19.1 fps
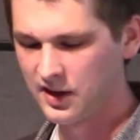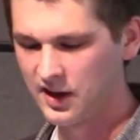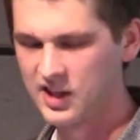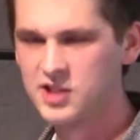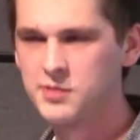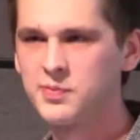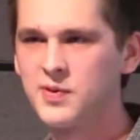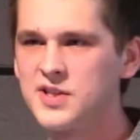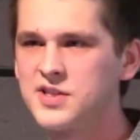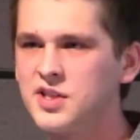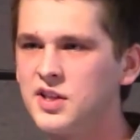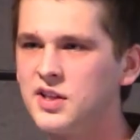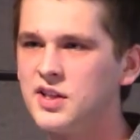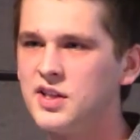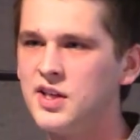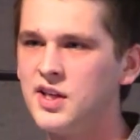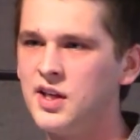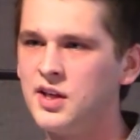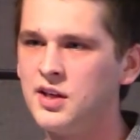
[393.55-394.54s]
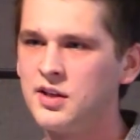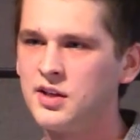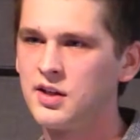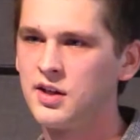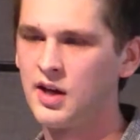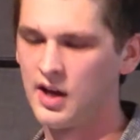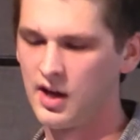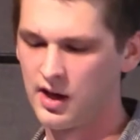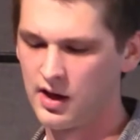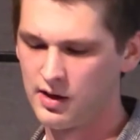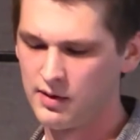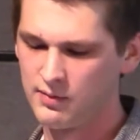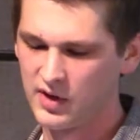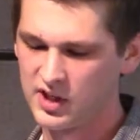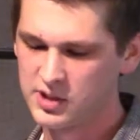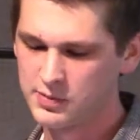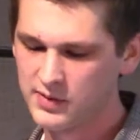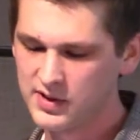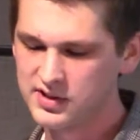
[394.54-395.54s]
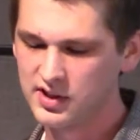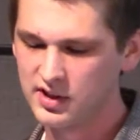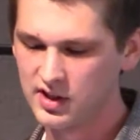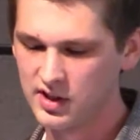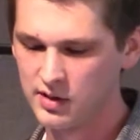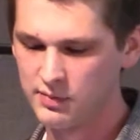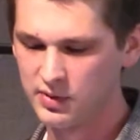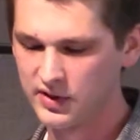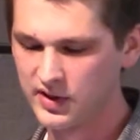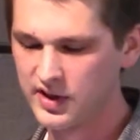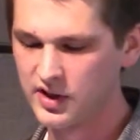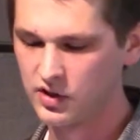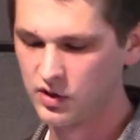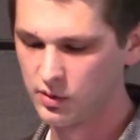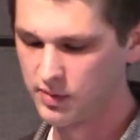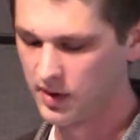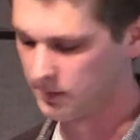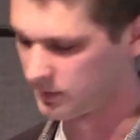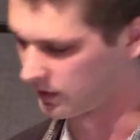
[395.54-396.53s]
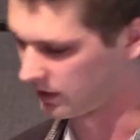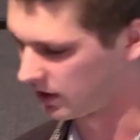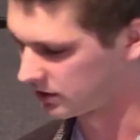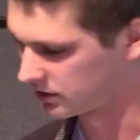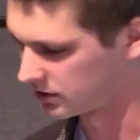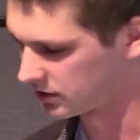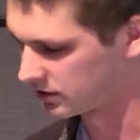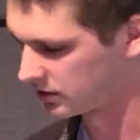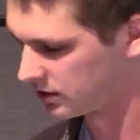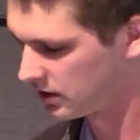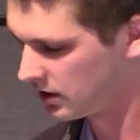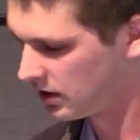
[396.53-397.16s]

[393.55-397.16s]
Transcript: explicitly, um, explicitly political publication.